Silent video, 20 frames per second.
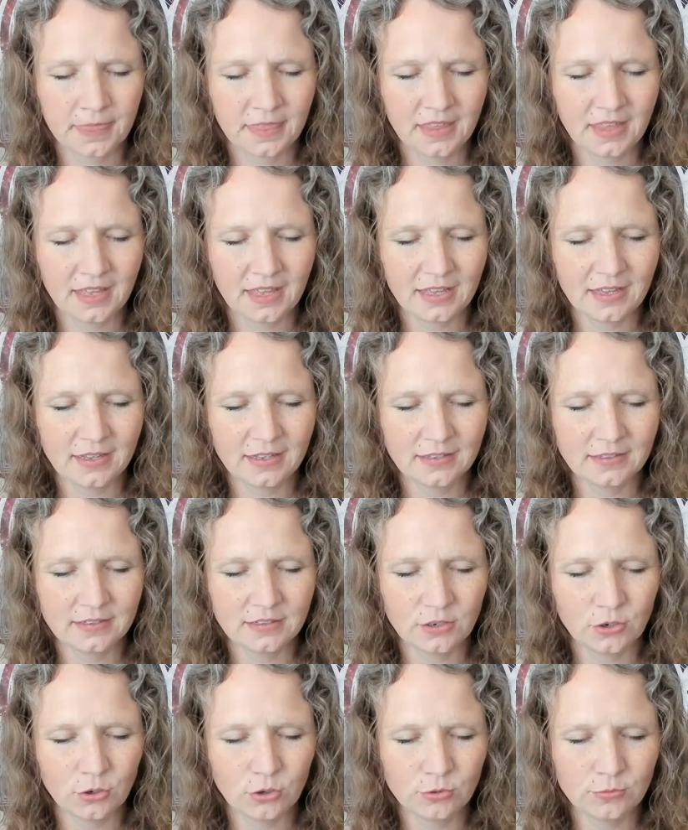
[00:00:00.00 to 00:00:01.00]
And
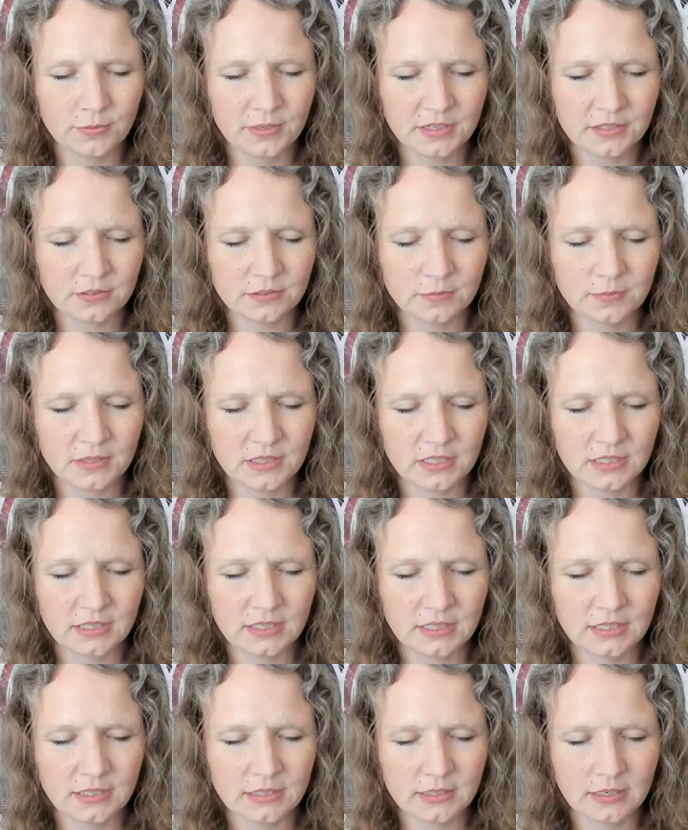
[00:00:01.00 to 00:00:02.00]
the oatmeal's being
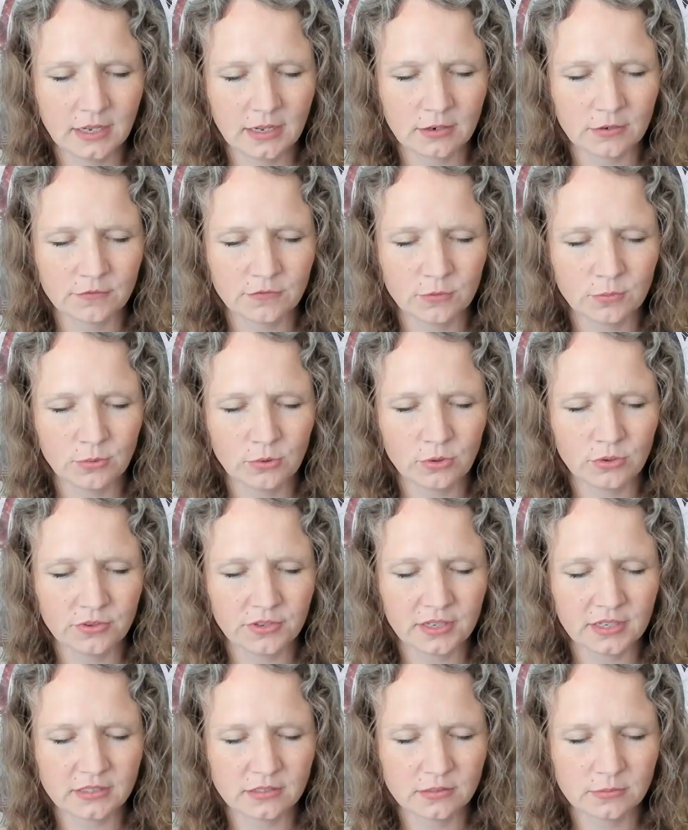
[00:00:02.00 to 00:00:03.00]
eaten out of a bowl
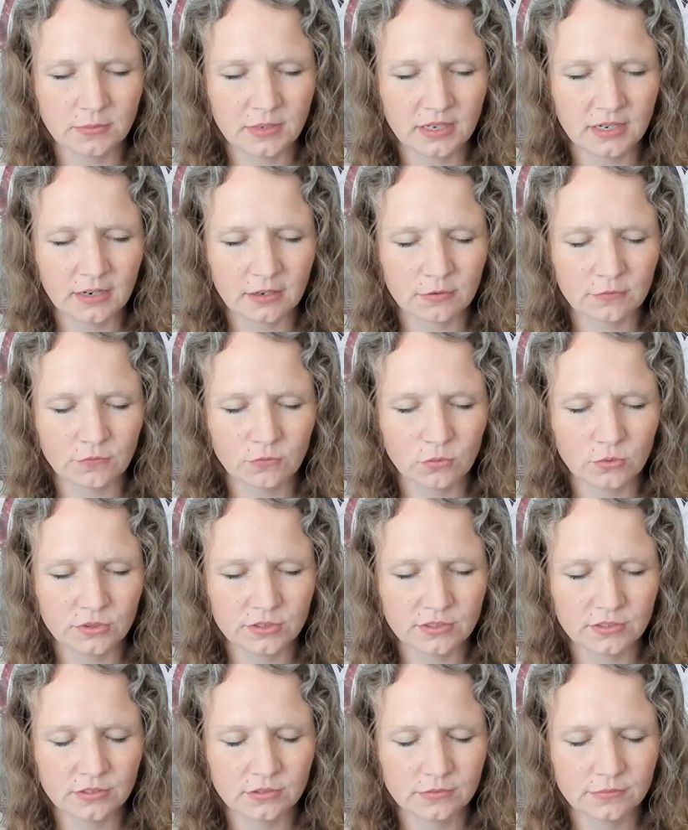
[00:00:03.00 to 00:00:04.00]
that's made out of
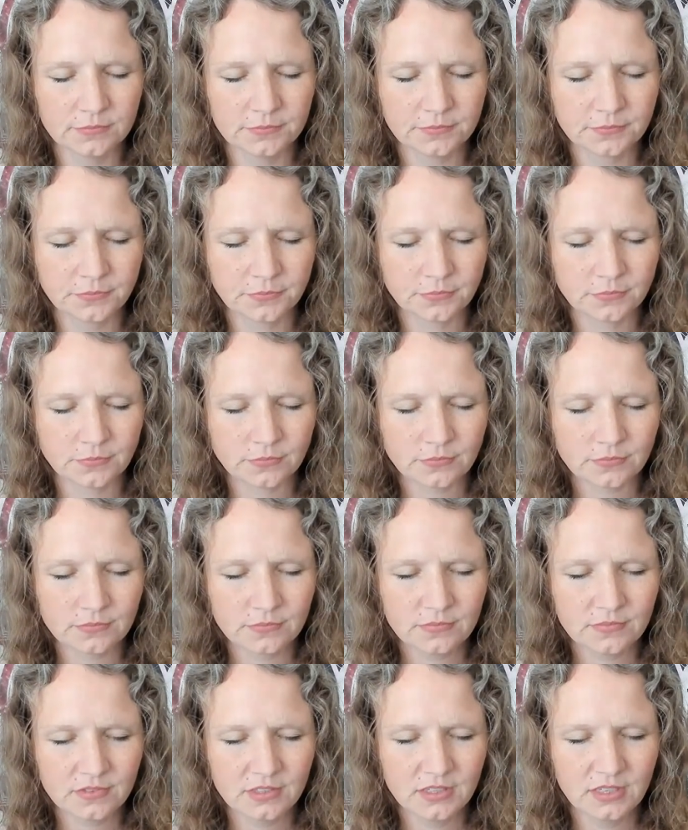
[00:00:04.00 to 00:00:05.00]
wood
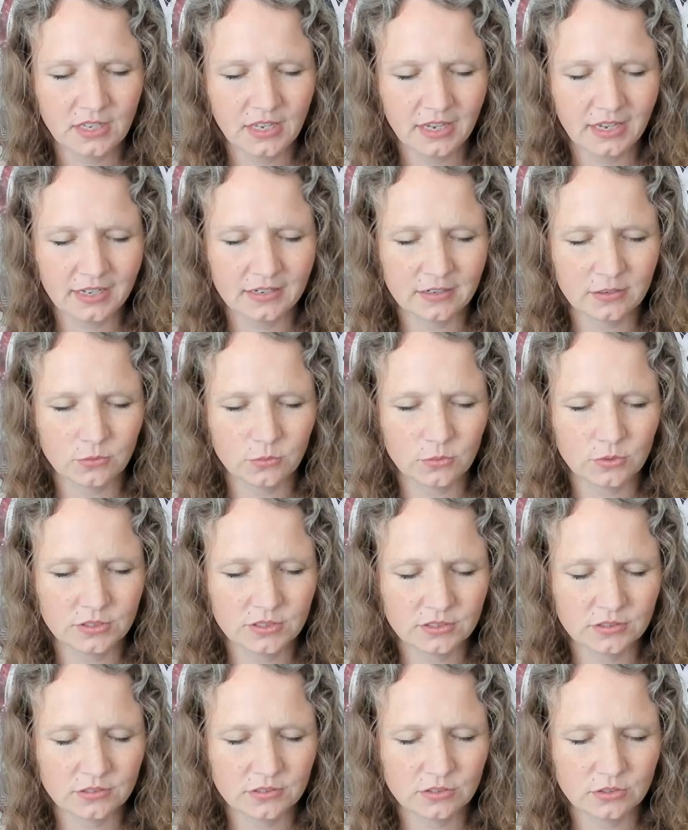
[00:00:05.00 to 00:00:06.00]
and a
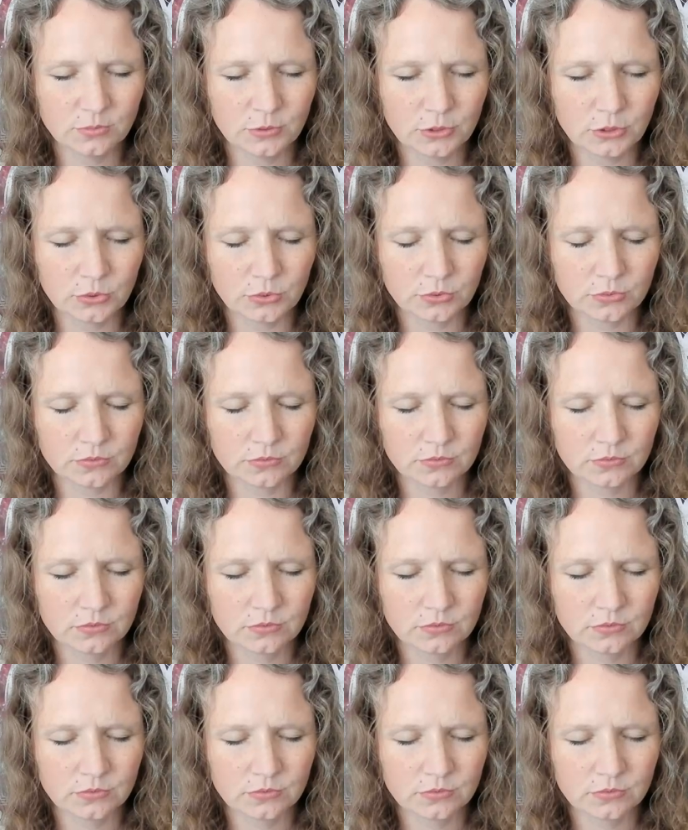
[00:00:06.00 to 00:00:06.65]
wooden spoon.